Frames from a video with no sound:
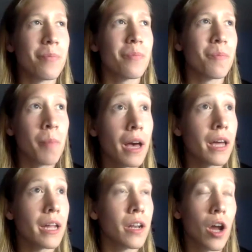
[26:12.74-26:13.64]

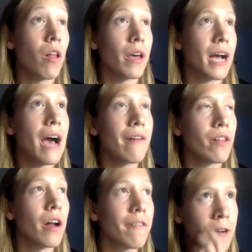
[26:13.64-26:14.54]
But no, like I have a
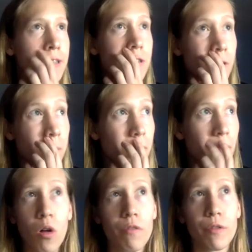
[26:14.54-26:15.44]
lot of friends from
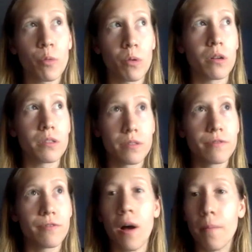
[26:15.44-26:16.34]
all over the world
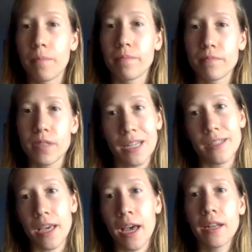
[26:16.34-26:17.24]
from Saint
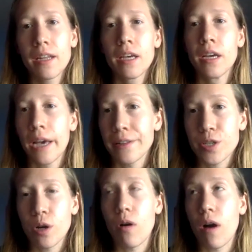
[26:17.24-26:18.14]
Etienne. And
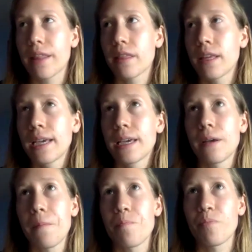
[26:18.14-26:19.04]
so I think
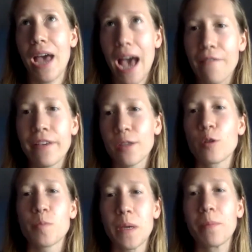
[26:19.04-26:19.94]
having
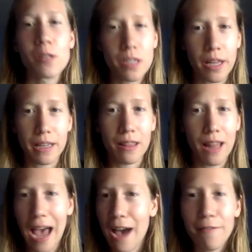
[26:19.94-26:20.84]
those people to like
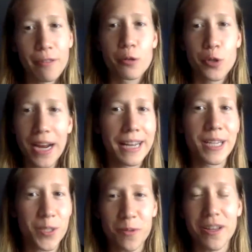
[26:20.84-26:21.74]
laugh through
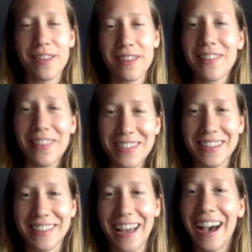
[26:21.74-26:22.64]
trainings with and things
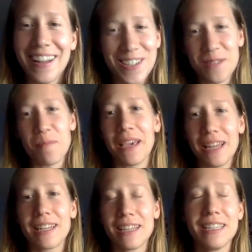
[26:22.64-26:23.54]
like that just made